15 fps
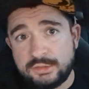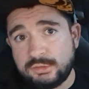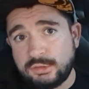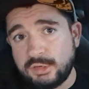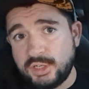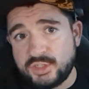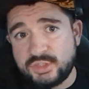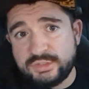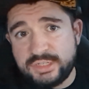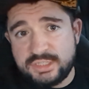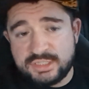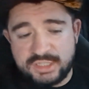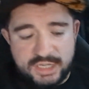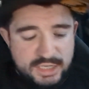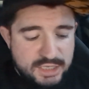There also
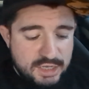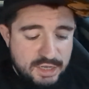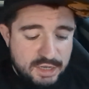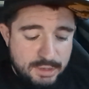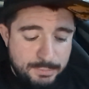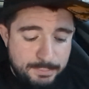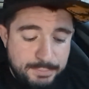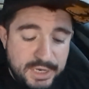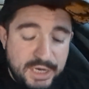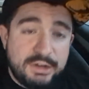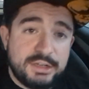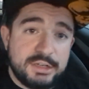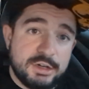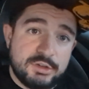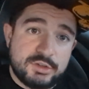is like
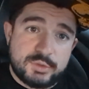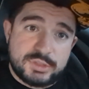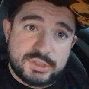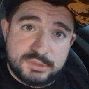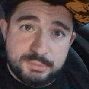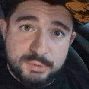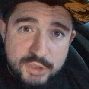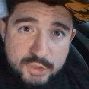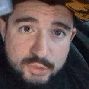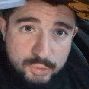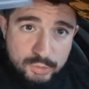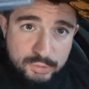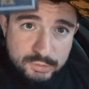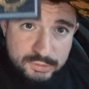pairing notes, which is pretty cool.